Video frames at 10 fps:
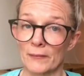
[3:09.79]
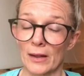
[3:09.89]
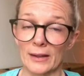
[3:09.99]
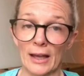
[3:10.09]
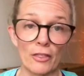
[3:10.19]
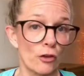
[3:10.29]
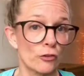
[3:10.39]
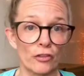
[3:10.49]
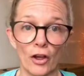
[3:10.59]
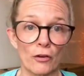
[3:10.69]
Okay, those
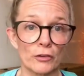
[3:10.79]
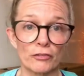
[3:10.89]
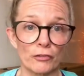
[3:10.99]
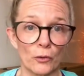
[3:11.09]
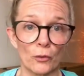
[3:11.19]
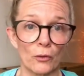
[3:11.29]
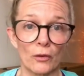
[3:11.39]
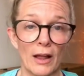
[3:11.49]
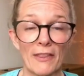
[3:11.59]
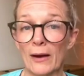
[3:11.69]
are the only four,
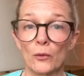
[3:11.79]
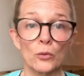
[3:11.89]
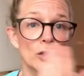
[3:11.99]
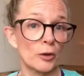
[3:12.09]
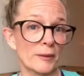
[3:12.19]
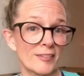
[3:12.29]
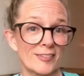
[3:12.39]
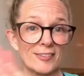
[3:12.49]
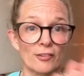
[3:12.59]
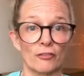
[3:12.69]
and they're all going to be
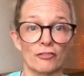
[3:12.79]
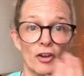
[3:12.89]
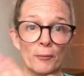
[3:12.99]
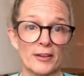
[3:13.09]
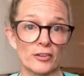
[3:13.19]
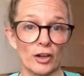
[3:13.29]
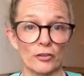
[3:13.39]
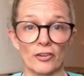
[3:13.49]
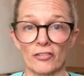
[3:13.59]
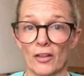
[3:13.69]
sissone ferme de
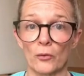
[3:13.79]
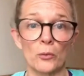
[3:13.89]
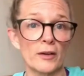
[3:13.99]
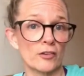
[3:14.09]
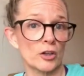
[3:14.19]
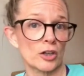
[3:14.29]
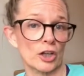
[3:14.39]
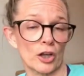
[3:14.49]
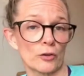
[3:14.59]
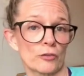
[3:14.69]
côté, so they're always going to
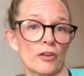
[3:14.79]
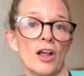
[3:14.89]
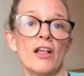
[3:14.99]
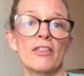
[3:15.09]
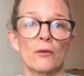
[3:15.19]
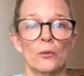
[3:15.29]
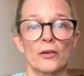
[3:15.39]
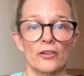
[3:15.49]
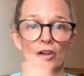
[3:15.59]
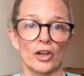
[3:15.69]
close, they're
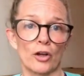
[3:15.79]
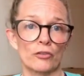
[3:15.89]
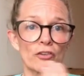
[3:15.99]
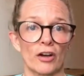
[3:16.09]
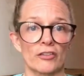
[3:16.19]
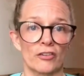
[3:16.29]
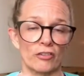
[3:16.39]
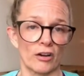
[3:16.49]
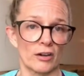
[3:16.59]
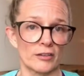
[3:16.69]
always going to go side to
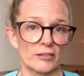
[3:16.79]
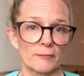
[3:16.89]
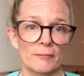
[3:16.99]
side.